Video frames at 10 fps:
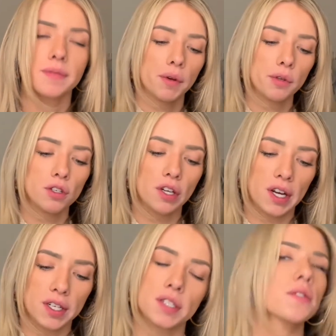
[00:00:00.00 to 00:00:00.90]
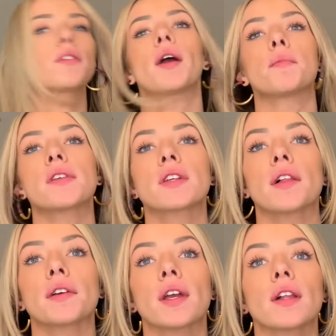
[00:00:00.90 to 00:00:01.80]
Not really sure how to describe this
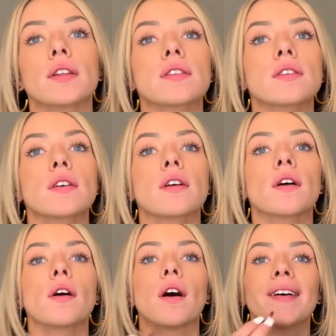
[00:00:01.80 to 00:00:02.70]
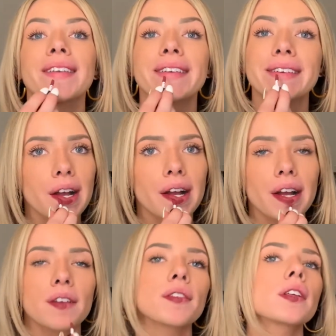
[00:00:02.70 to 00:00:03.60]
color yet. Let's see it on.
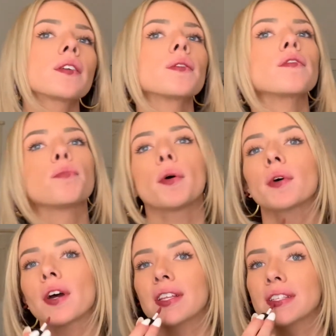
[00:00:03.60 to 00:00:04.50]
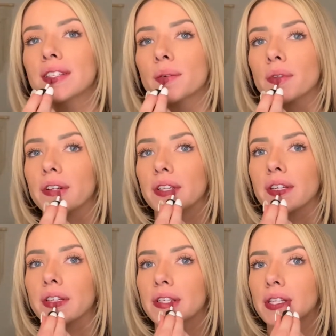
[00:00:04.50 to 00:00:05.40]
I feel like we've put one on similar to
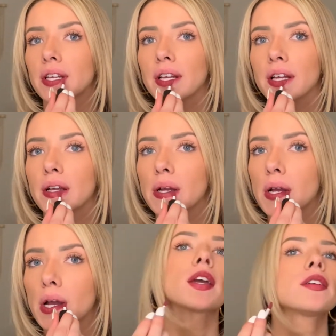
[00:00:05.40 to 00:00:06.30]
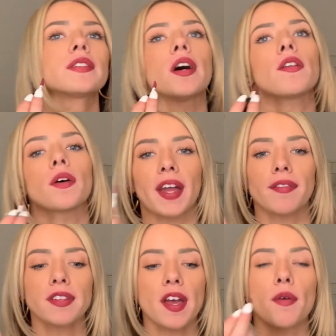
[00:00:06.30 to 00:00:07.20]
this. Can't tell though.
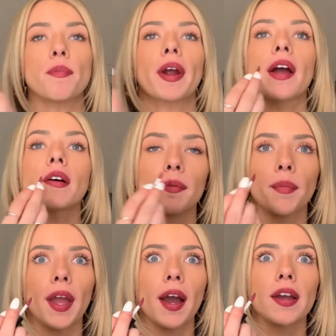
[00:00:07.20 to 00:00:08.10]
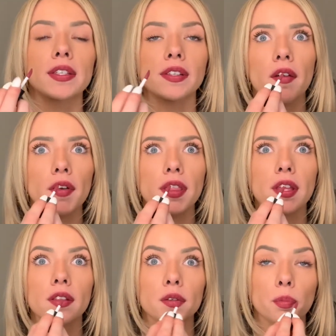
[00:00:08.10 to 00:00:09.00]
After that brown, my eyes,
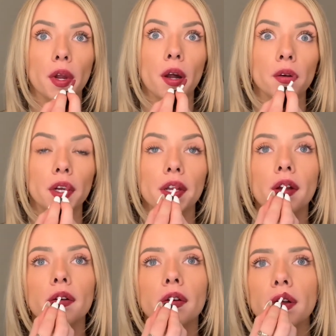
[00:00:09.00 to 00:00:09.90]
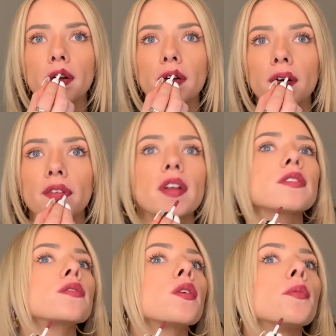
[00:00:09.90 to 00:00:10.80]
everything looks brown right now. I don't know if that's
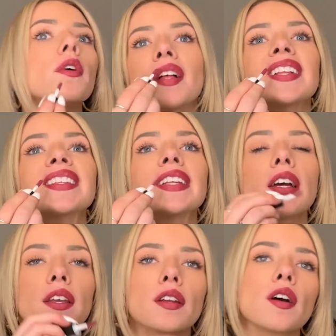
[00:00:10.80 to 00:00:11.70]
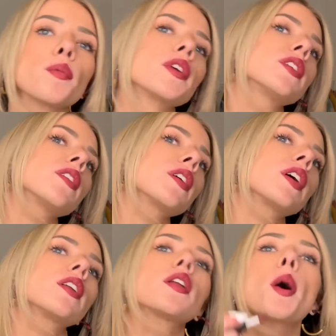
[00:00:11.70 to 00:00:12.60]
normal. Did I get it on my teeth
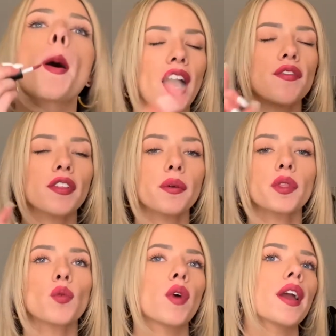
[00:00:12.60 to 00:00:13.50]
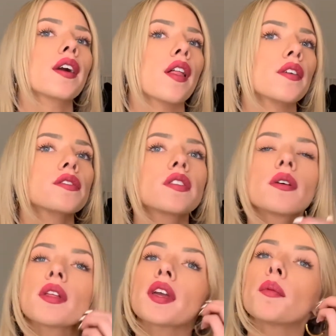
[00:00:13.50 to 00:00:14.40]
again? I feel like with the bright colors though,
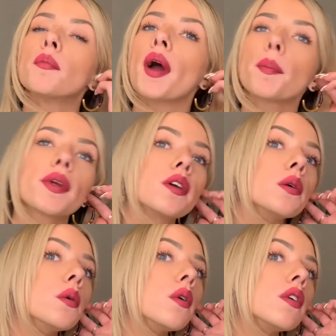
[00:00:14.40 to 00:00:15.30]
like it might be cool.